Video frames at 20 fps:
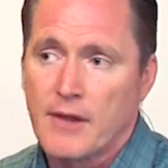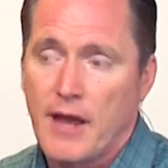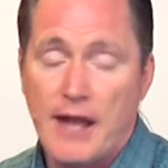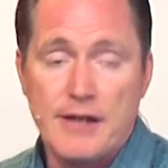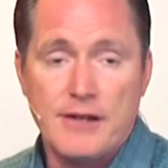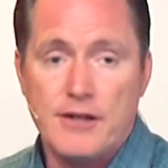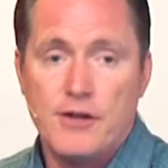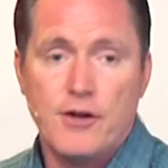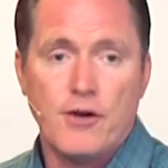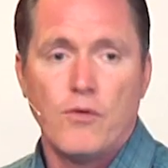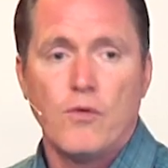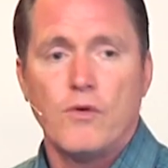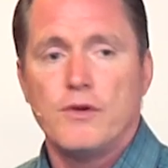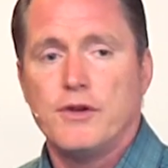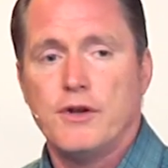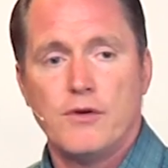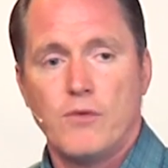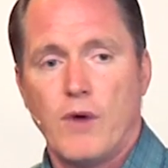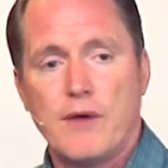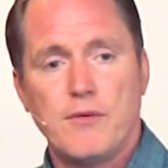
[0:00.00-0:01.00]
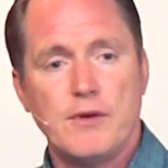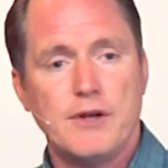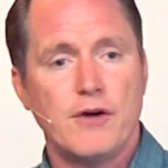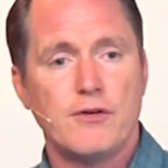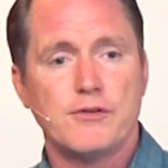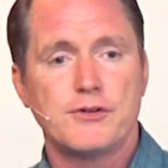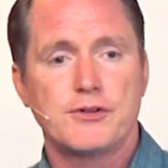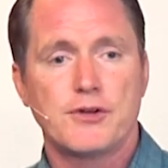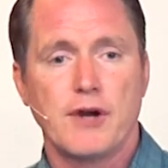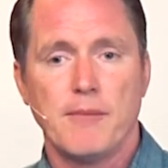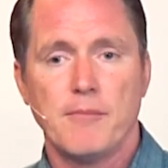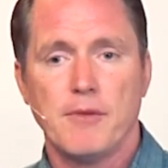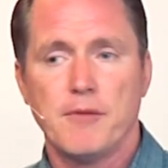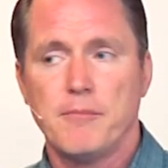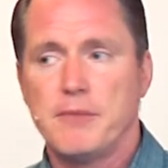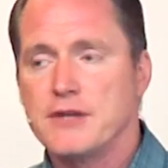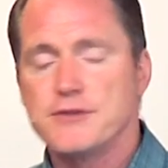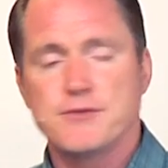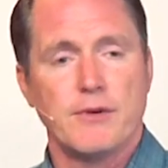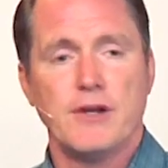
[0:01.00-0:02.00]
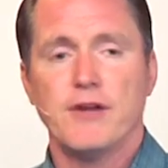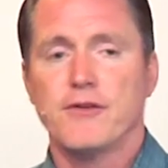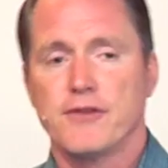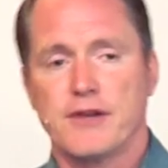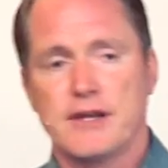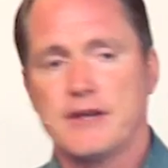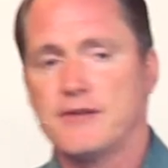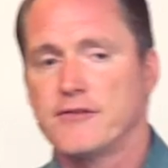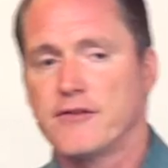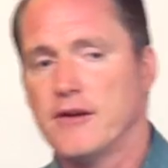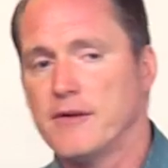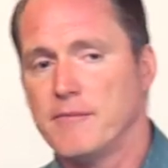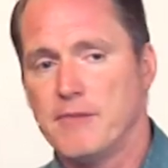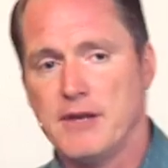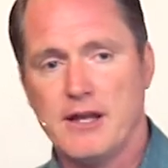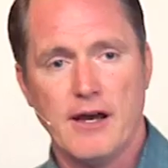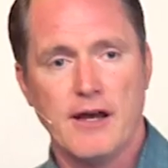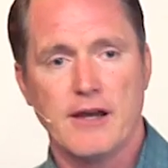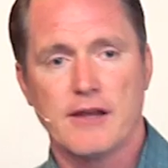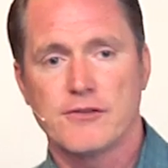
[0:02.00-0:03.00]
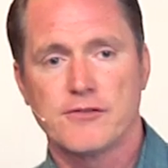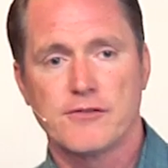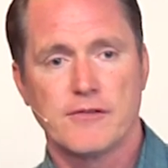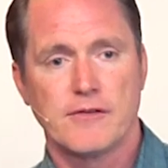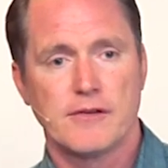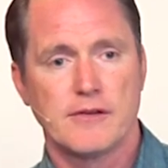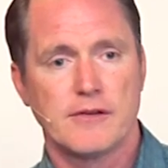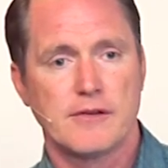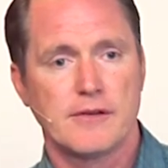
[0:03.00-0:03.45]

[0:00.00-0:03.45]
And you know why we don't tremble? Because we don't think it's going to be us.